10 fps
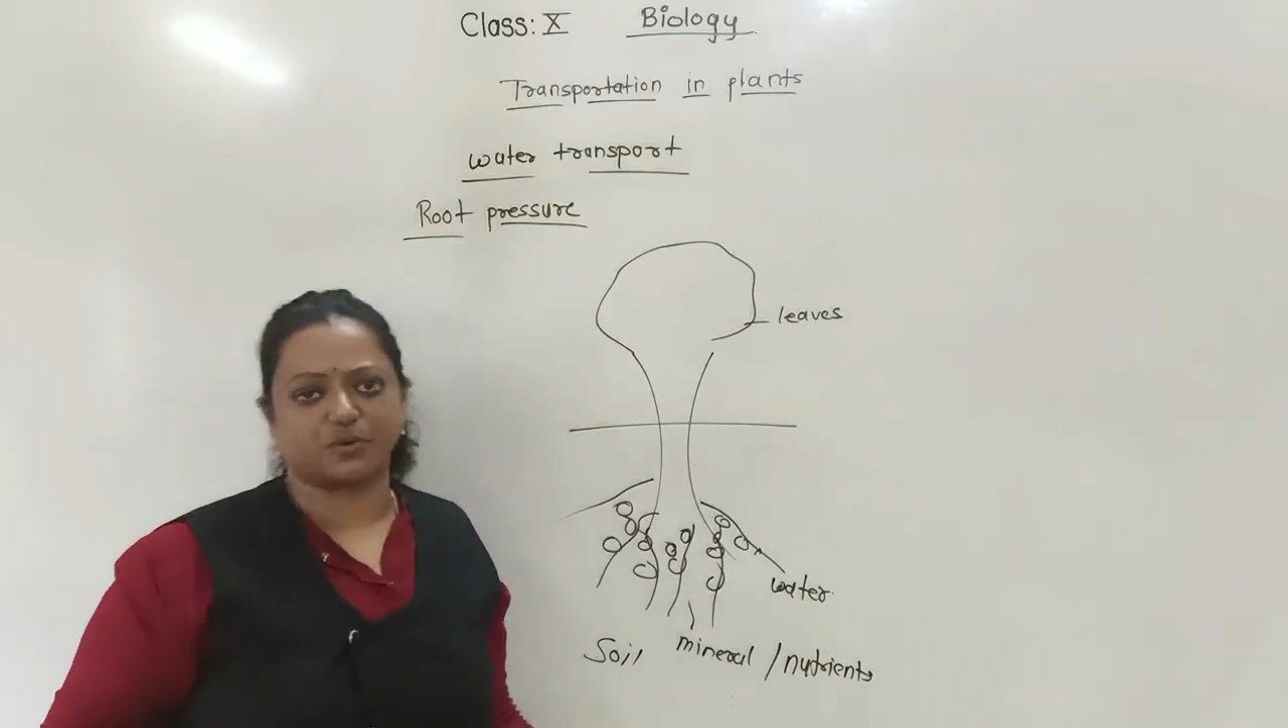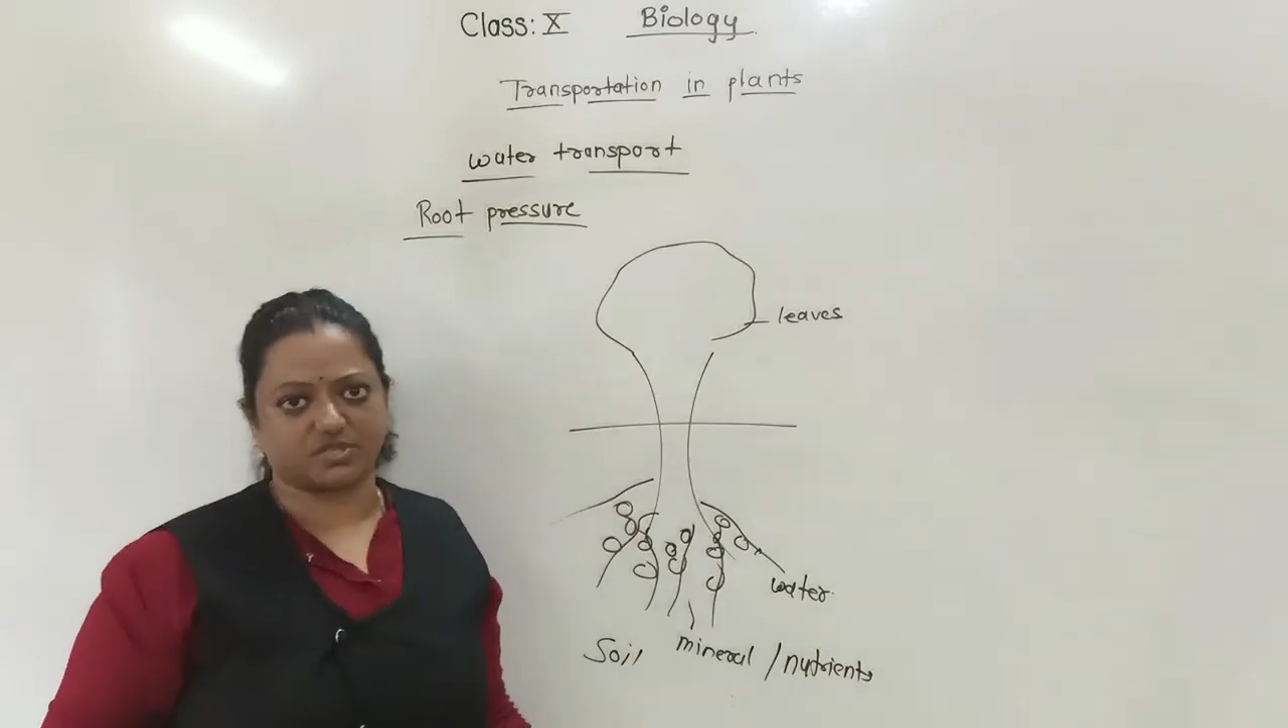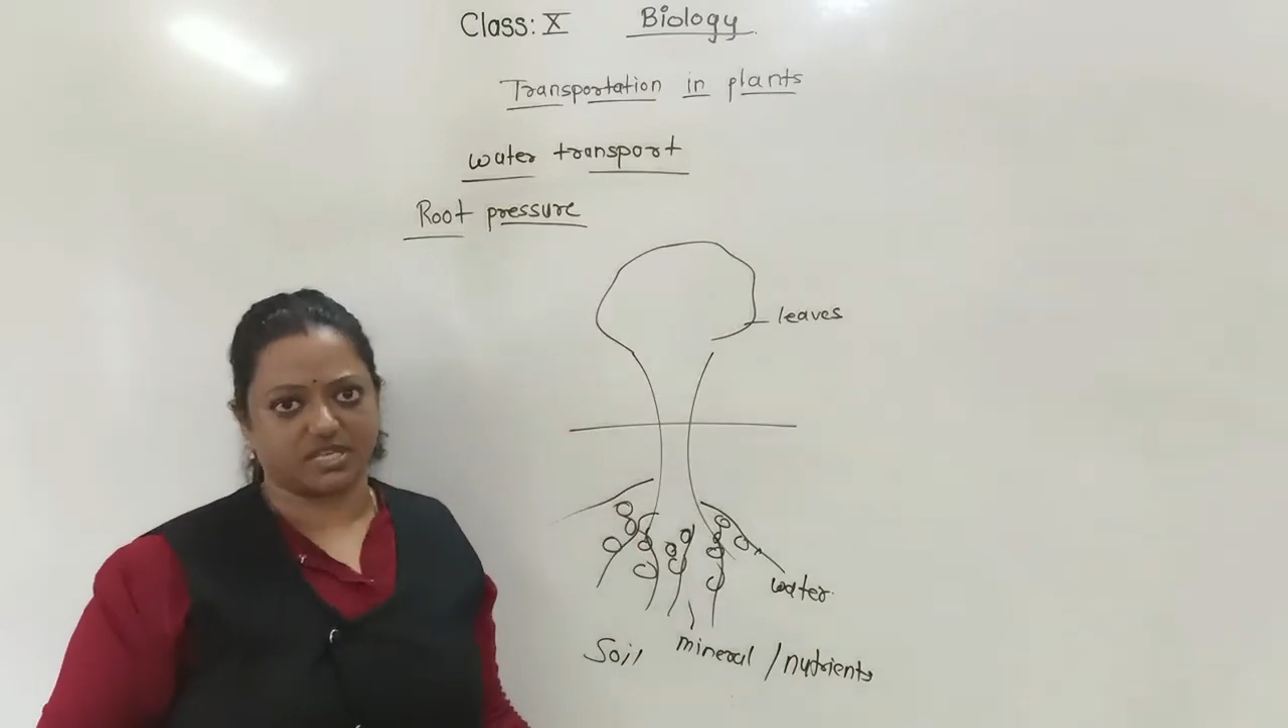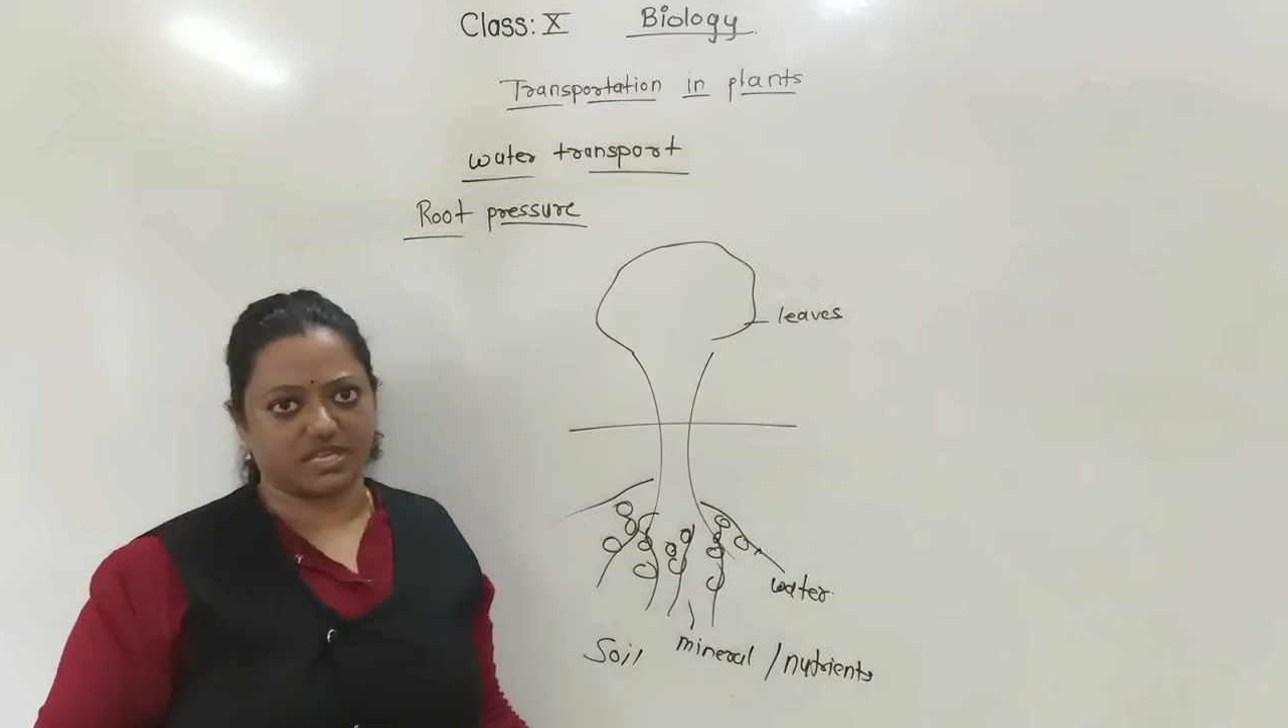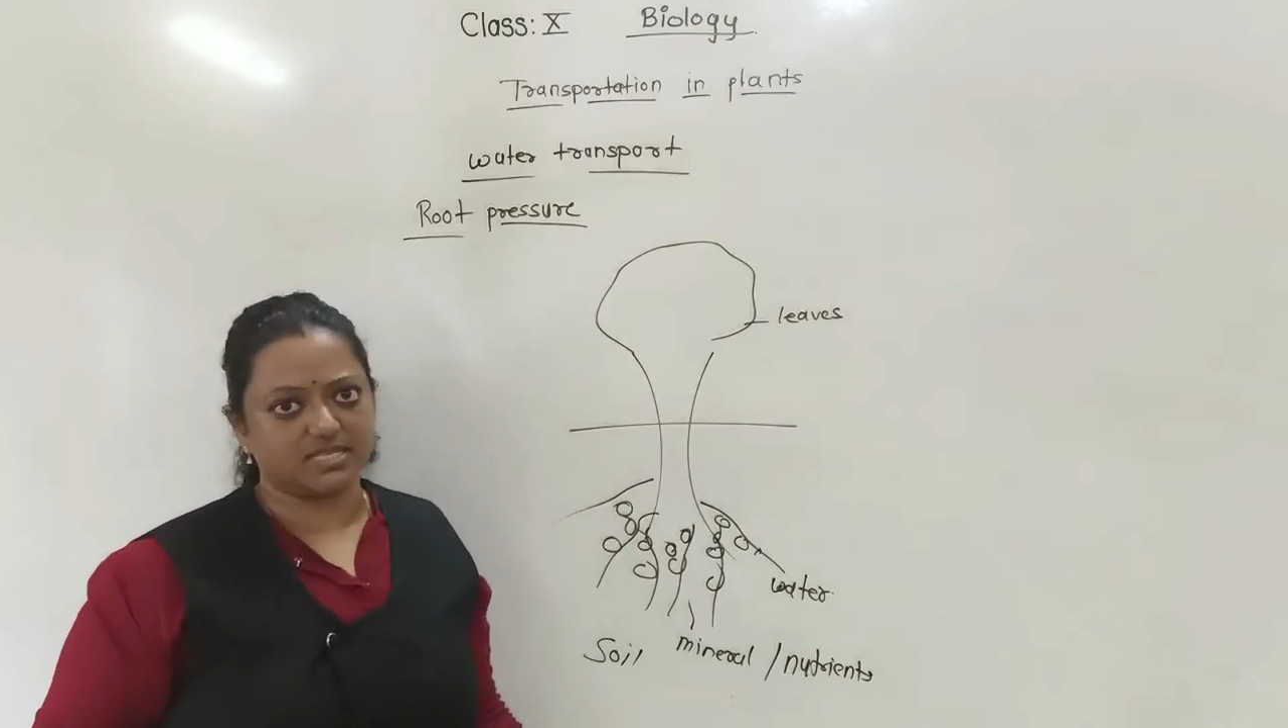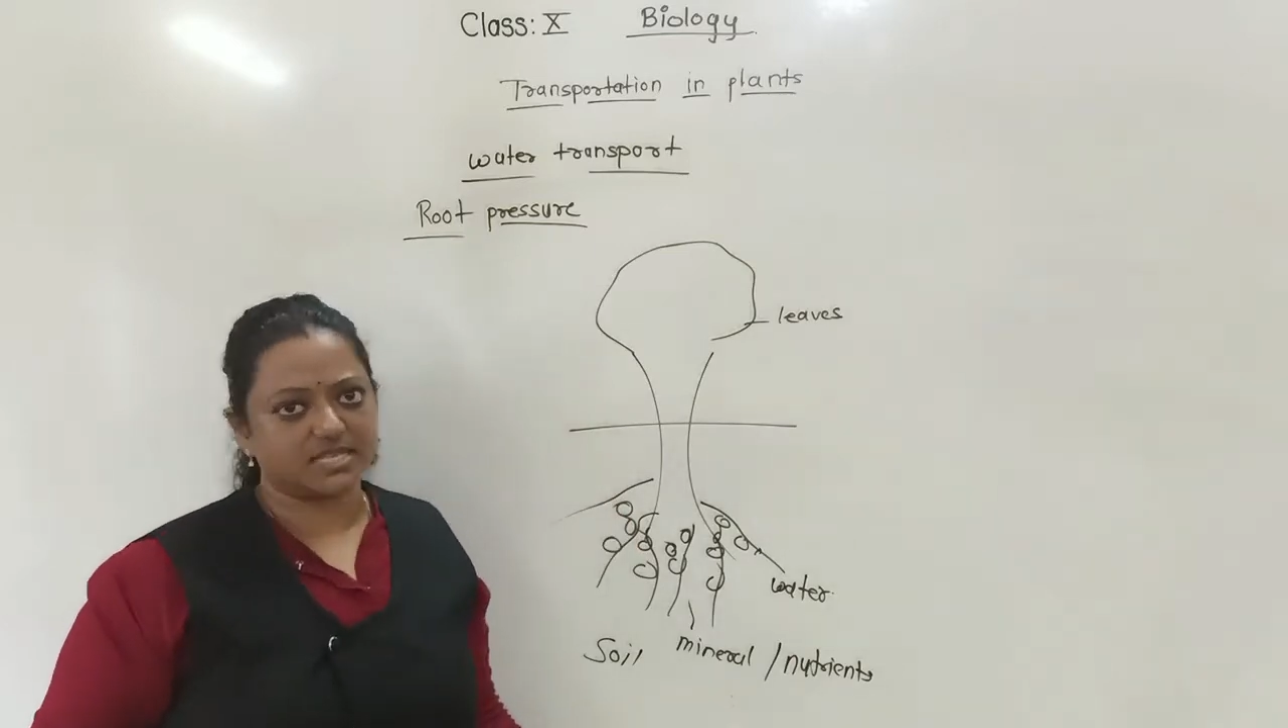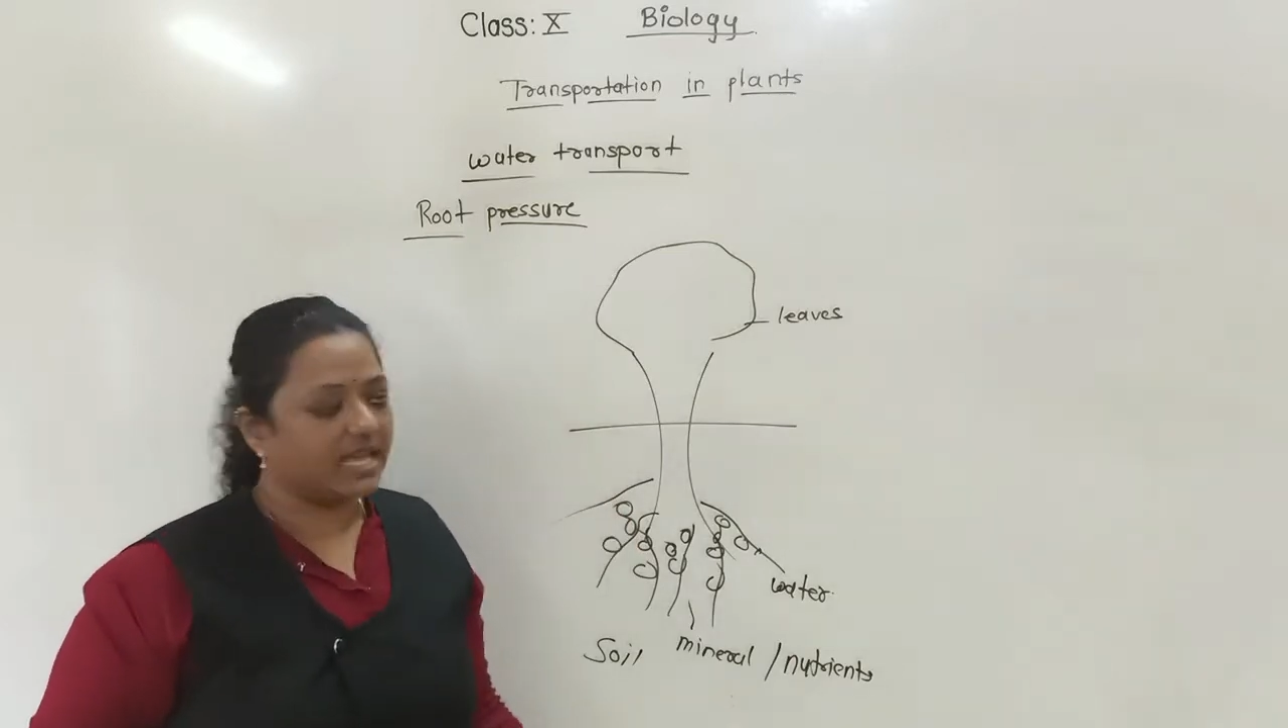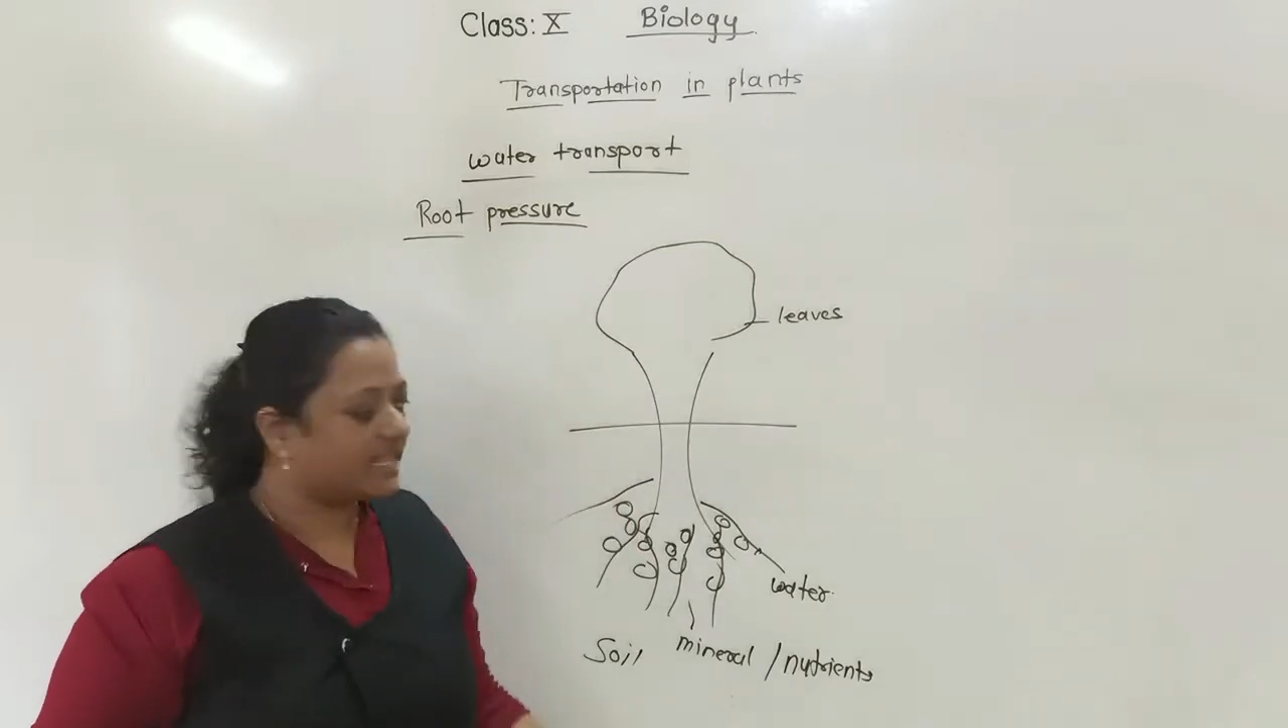process,